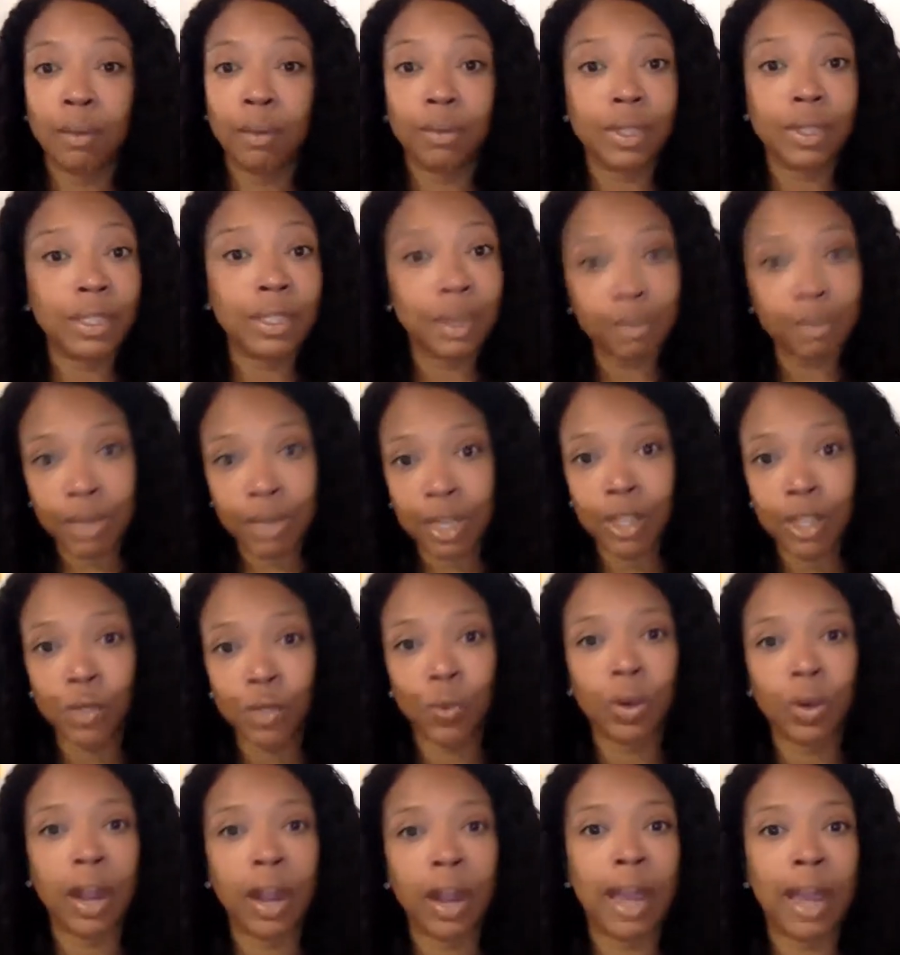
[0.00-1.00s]
Some
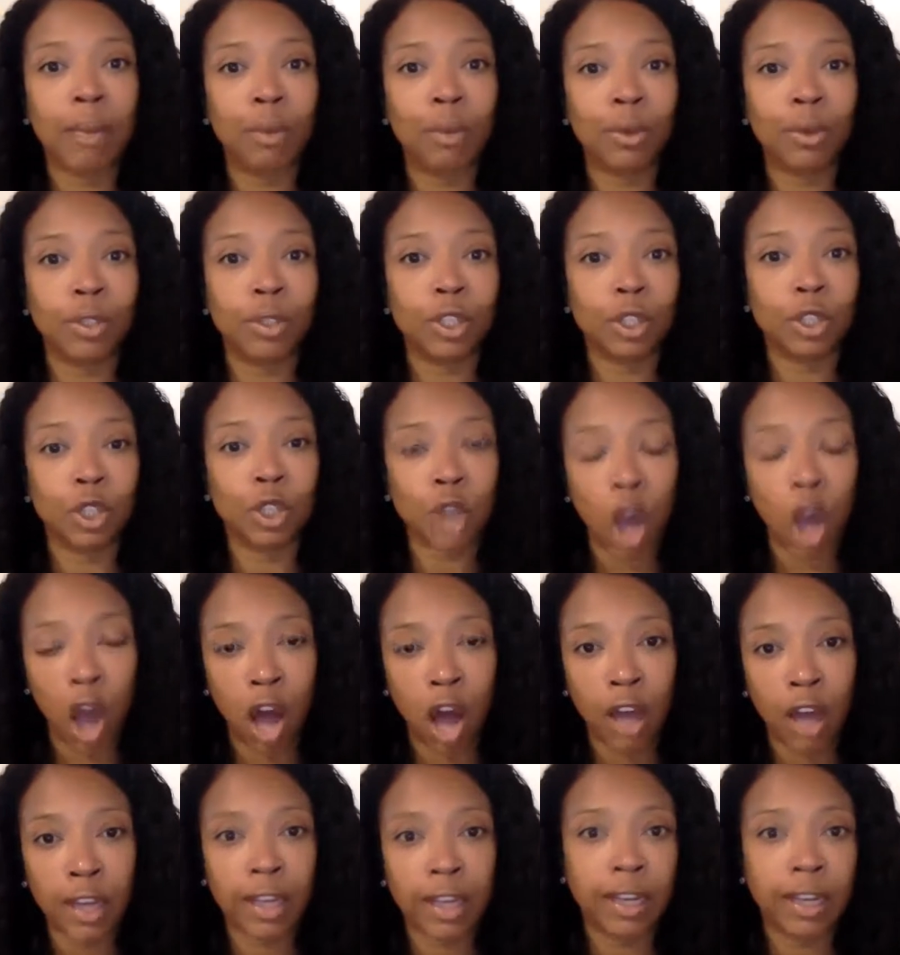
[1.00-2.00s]
things we're able to
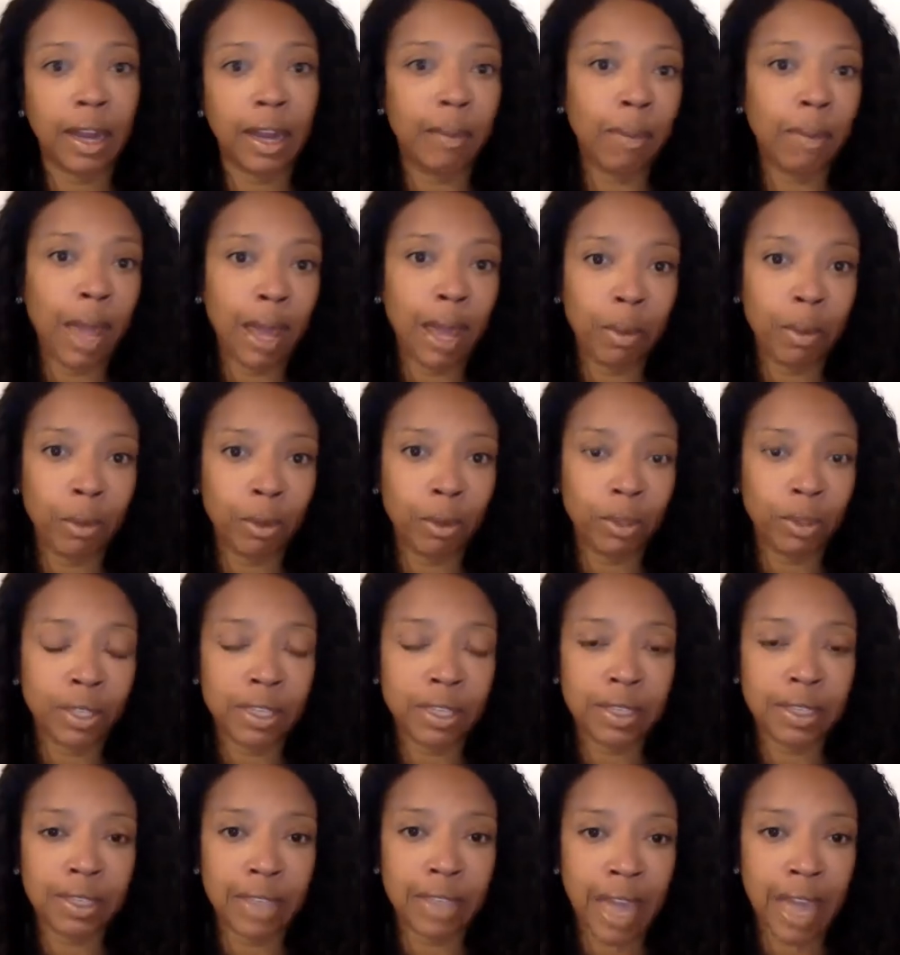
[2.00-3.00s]
talk and I'm able
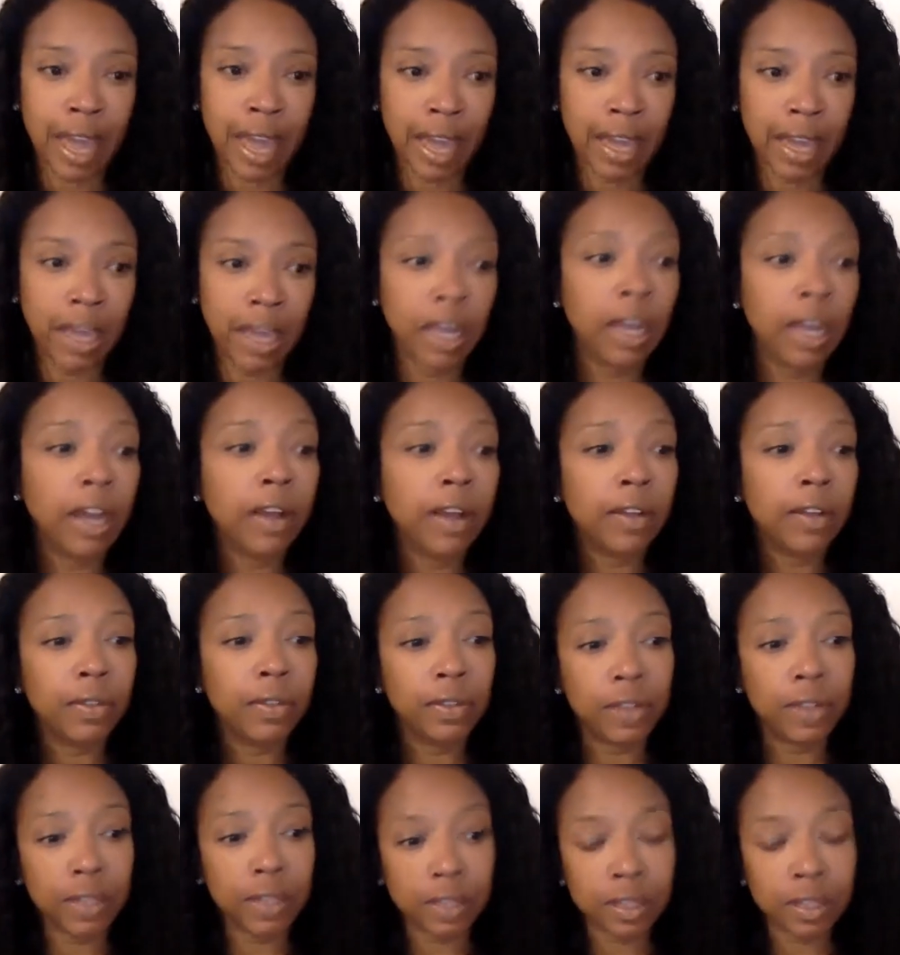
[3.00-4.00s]
to say,
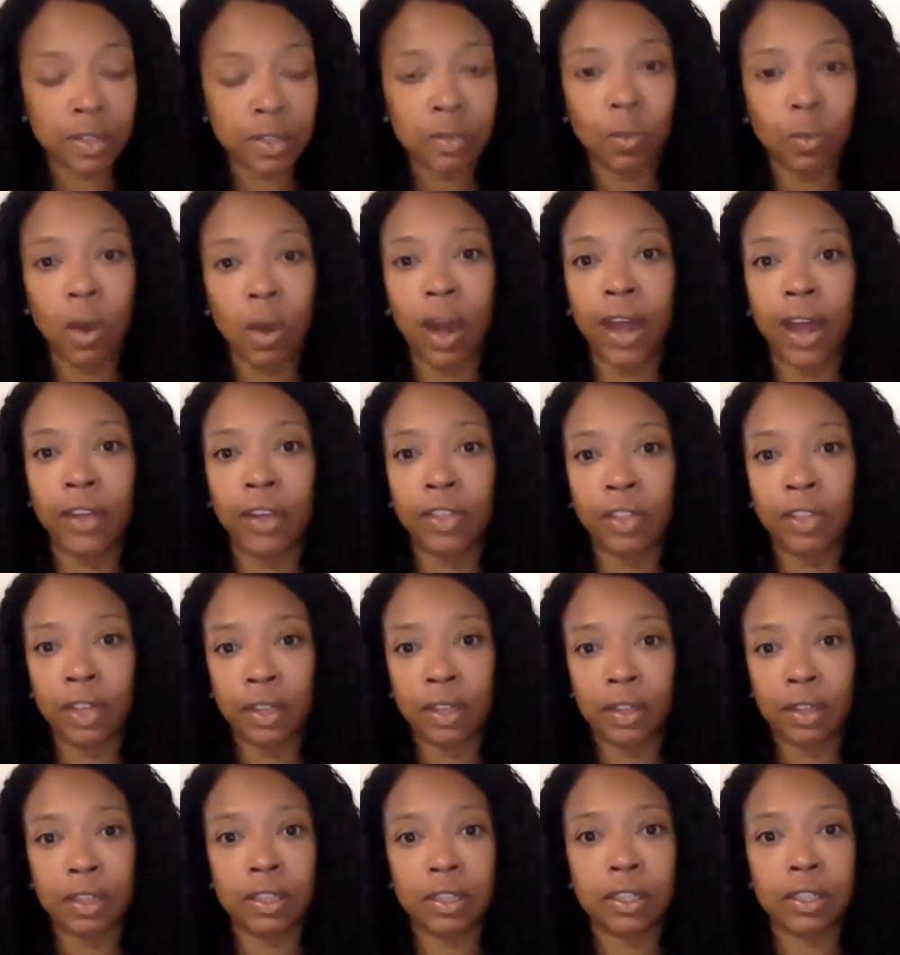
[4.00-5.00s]
this is why I
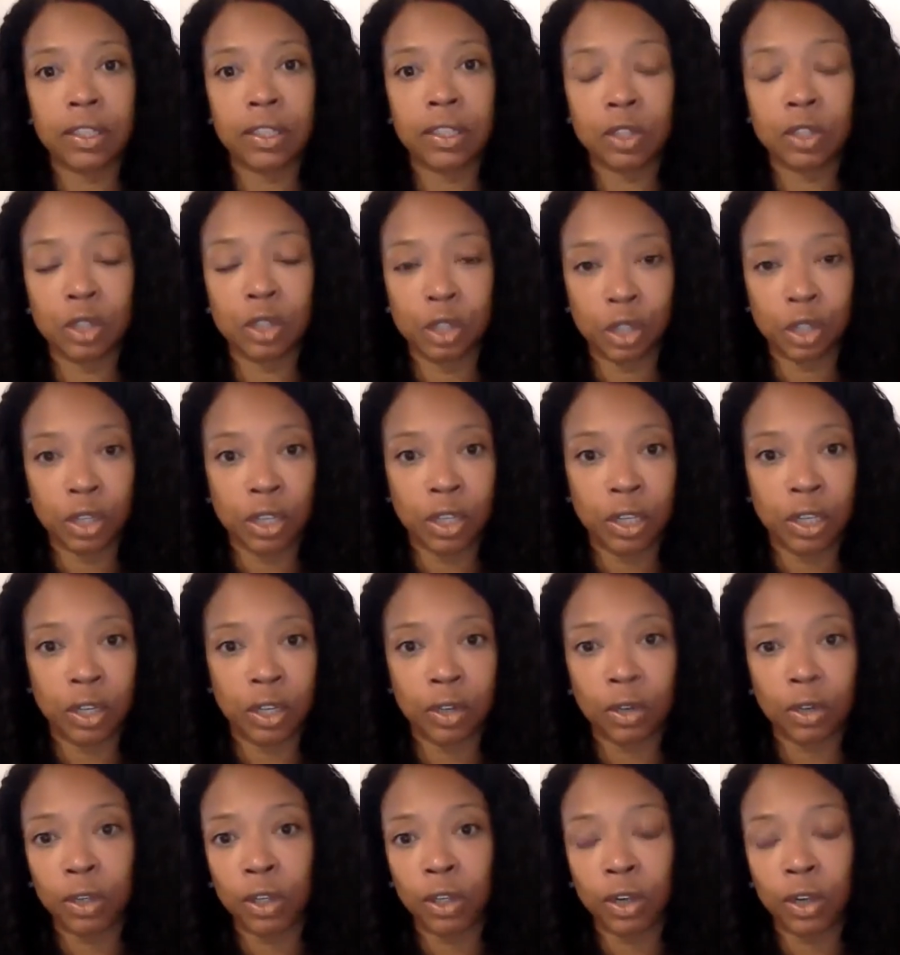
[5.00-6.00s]
think this is
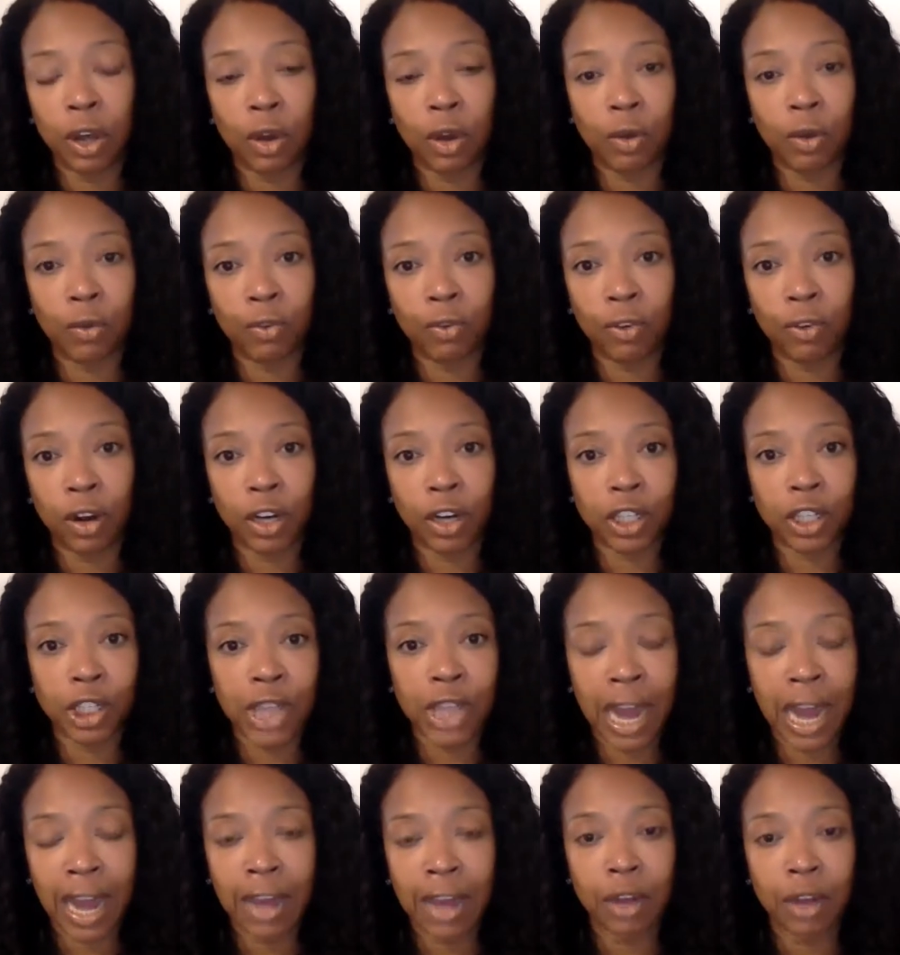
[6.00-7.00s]
good, for our
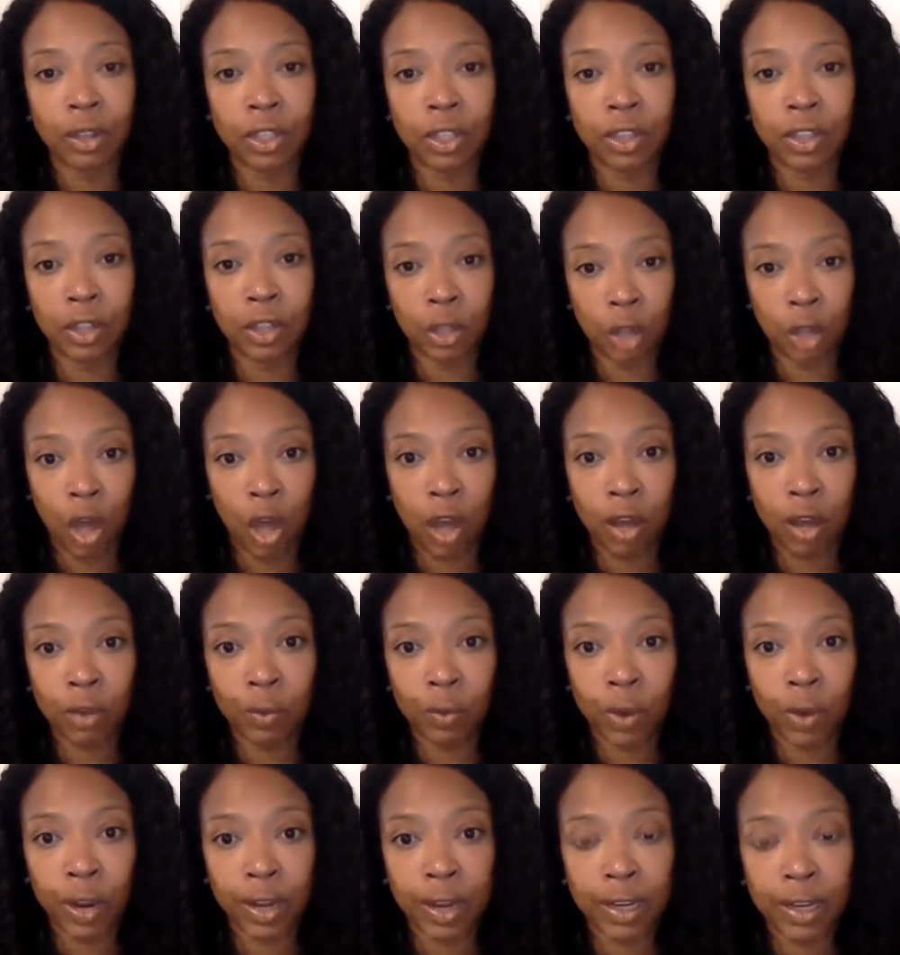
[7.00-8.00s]
child in the
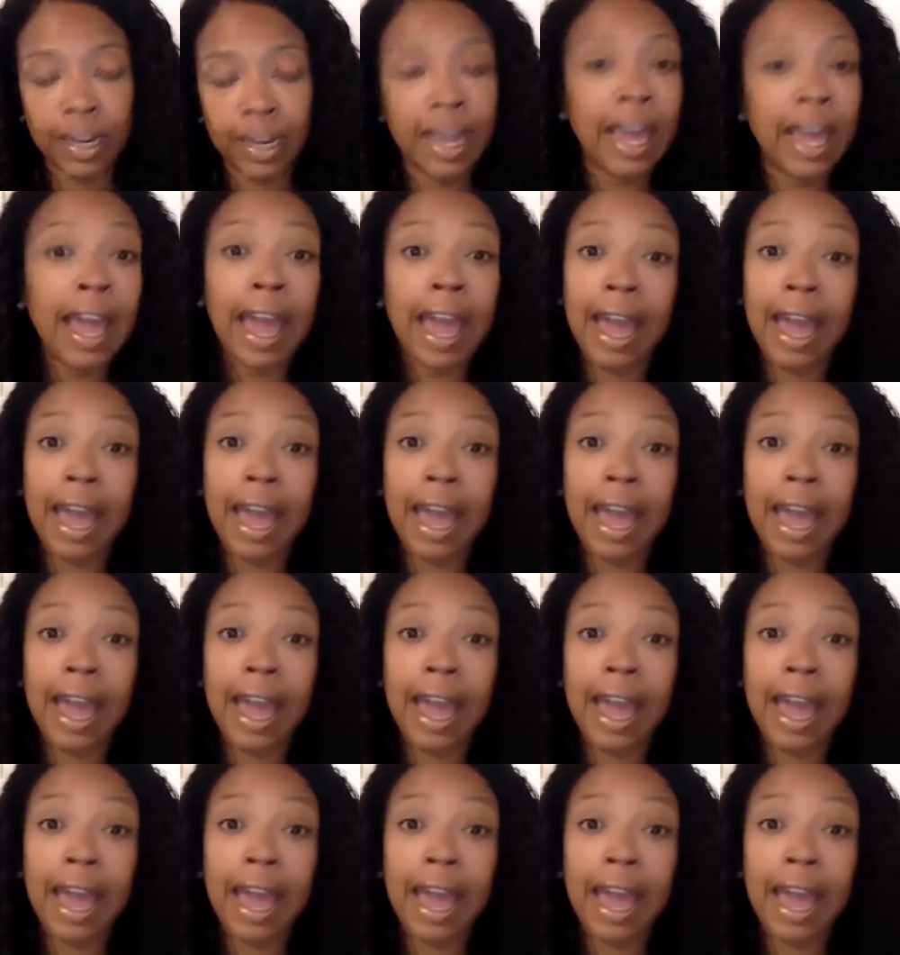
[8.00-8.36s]
long run.